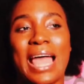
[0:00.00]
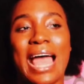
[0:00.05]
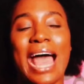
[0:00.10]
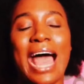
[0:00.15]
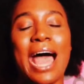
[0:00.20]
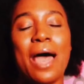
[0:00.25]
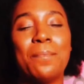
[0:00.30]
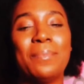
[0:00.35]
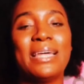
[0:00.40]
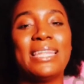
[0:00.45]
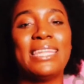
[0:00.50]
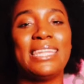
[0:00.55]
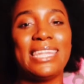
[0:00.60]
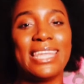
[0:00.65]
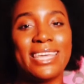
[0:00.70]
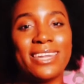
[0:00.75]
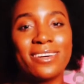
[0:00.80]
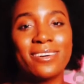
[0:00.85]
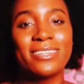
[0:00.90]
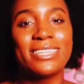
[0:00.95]
I'm a
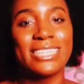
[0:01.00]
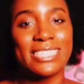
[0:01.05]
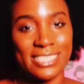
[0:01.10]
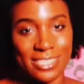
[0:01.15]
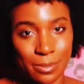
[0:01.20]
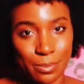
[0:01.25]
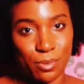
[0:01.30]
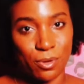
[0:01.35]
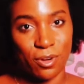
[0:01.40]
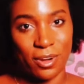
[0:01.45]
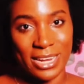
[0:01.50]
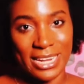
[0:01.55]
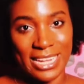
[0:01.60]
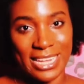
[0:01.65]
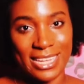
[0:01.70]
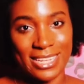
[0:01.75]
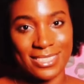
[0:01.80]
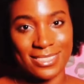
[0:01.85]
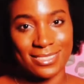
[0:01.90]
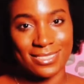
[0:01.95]
little
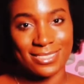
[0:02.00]
disappointed.